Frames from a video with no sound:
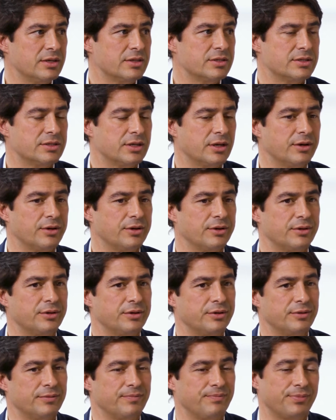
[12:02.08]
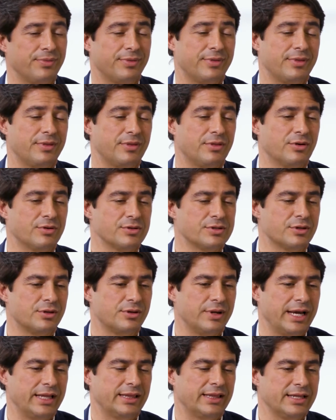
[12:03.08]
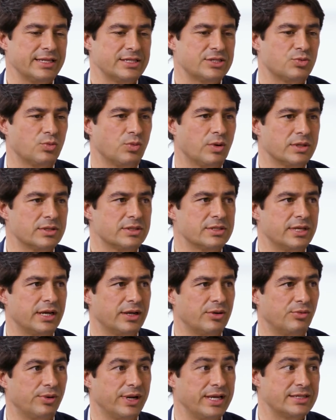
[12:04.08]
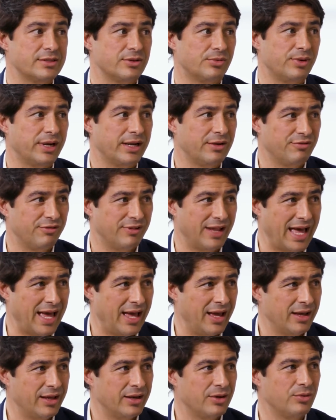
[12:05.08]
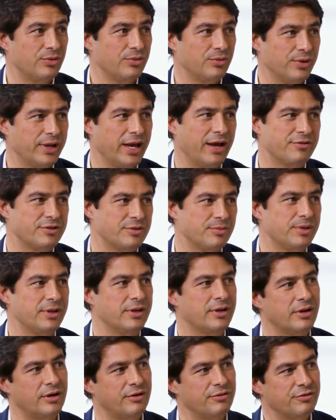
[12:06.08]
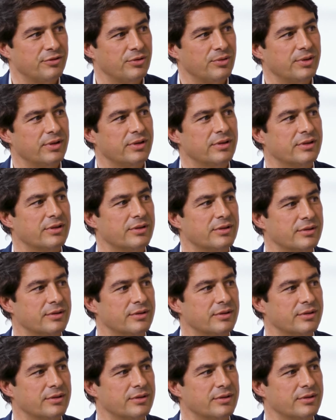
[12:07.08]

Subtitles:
So those are at least ones that raise a red flag and we have to be careful with.